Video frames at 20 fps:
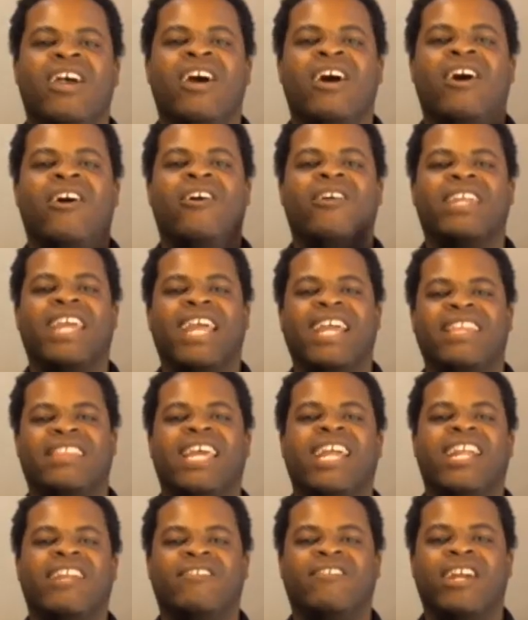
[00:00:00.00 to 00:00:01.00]
Okay,
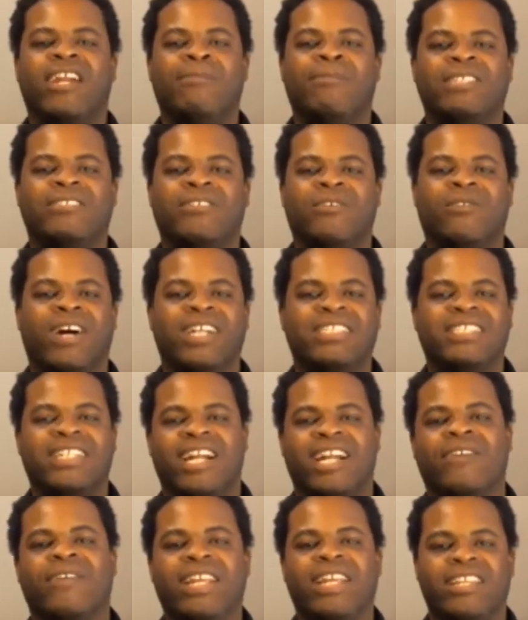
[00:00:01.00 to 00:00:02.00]
thank you very much for watching.
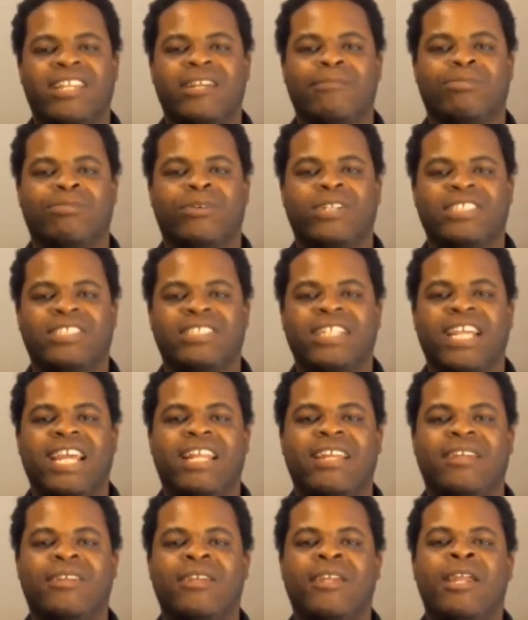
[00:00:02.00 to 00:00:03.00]
I greatly
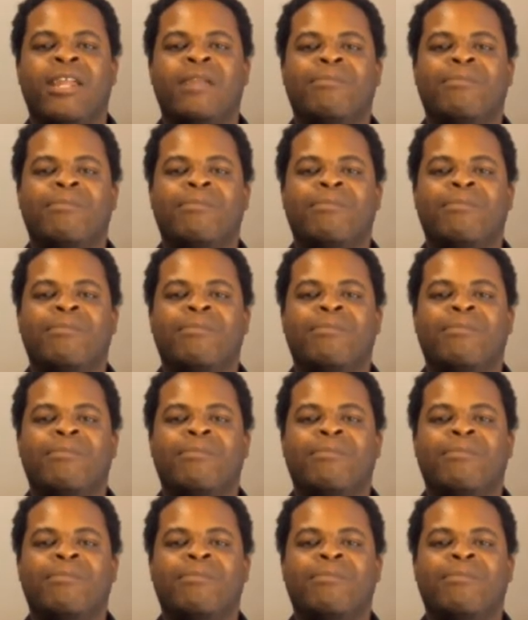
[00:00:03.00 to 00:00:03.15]
appreciate it.